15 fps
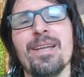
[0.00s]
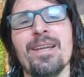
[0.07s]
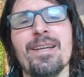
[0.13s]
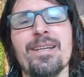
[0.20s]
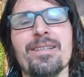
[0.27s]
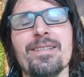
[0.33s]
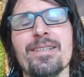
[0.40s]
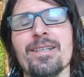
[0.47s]

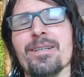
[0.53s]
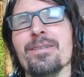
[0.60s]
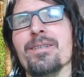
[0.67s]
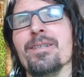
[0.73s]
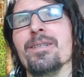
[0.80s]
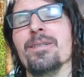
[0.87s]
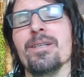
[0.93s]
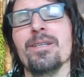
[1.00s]

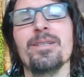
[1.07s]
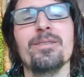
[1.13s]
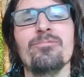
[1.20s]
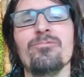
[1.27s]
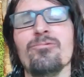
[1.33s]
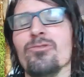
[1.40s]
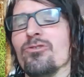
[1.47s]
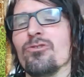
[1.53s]
And
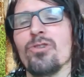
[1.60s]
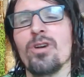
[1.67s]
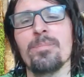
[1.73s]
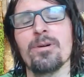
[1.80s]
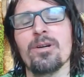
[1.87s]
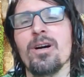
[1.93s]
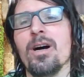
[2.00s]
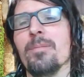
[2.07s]
drop
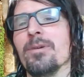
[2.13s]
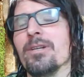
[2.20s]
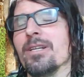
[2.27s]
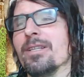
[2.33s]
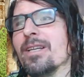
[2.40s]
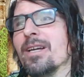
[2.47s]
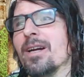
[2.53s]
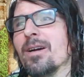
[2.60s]
a comment
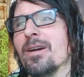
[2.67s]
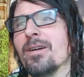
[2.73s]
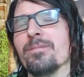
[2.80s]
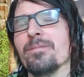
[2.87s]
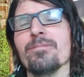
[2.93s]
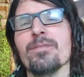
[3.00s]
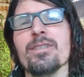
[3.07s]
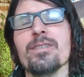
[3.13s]
in
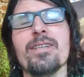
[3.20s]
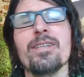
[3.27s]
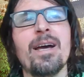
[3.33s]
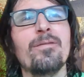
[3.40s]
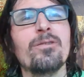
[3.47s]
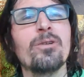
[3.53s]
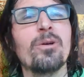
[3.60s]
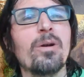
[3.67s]
there, because
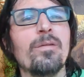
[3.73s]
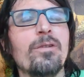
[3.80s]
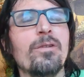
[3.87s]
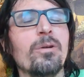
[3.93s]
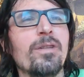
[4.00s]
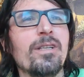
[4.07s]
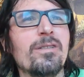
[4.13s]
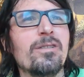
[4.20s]
after I
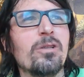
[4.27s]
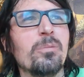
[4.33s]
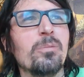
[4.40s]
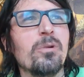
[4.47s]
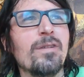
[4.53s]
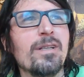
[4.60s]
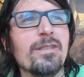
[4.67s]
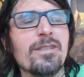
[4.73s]
review these two
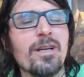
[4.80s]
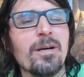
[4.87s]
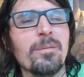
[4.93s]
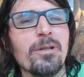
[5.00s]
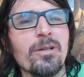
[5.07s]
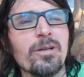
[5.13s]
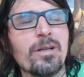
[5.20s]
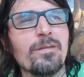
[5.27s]
movies, I'll
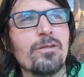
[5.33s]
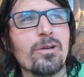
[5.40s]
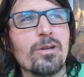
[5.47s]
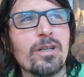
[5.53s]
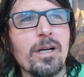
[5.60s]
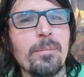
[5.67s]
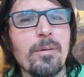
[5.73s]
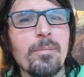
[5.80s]
be looking for
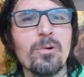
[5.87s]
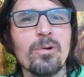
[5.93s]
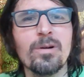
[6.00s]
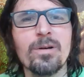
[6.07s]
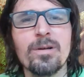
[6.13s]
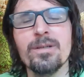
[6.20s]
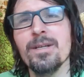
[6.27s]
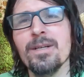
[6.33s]
a couple
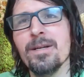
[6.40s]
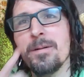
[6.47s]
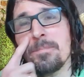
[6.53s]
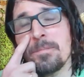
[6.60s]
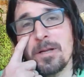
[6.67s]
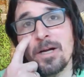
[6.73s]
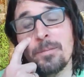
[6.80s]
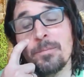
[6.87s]
more
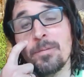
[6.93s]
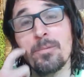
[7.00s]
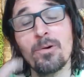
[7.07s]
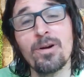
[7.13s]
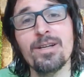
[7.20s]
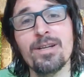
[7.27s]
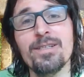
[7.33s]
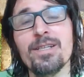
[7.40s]

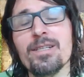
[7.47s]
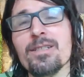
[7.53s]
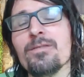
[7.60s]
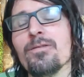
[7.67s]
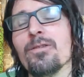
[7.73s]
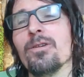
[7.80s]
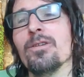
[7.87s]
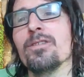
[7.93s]
ideas
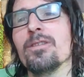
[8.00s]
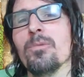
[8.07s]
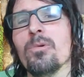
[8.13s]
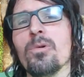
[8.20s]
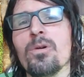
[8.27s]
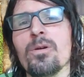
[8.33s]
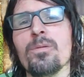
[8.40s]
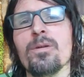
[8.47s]
for some
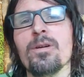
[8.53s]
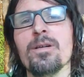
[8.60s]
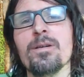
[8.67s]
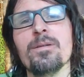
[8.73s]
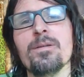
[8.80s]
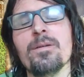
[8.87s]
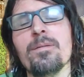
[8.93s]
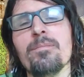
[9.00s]

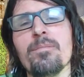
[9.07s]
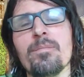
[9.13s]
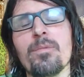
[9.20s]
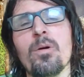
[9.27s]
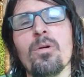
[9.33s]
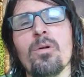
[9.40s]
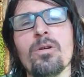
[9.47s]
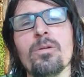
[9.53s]
more
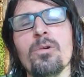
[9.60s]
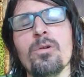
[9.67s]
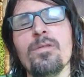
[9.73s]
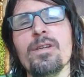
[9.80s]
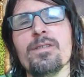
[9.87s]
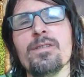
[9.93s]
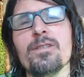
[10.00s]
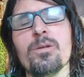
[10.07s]
horror
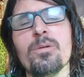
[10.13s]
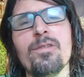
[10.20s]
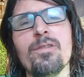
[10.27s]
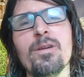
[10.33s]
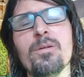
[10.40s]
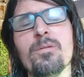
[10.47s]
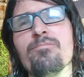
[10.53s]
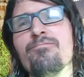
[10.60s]
movies to
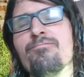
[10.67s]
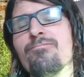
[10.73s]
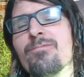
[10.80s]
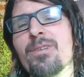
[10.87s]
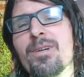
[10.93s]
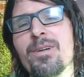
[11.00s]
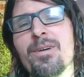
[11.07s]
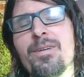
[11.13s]
review.
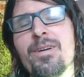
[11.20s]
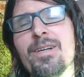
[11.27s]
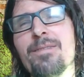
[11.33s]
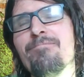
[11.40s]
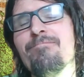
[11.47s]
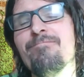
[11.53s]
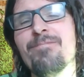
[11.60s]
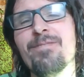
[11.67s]
All right.
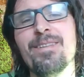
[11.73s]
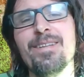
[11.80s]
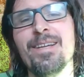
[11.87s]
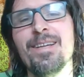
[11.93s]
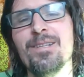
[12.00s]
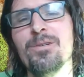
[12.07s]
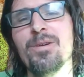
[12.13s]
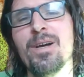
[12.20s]

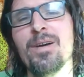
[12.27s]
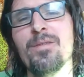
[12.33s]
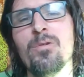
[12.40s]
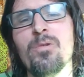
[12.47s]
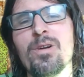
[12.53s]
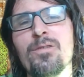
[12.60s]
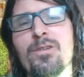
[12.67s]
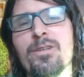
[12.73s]
You have a
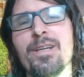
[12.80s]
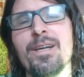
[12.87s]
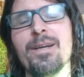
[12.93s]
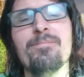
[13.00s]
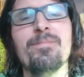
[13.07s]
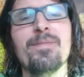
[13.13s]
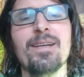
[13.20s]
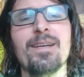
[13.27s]
wonderful day.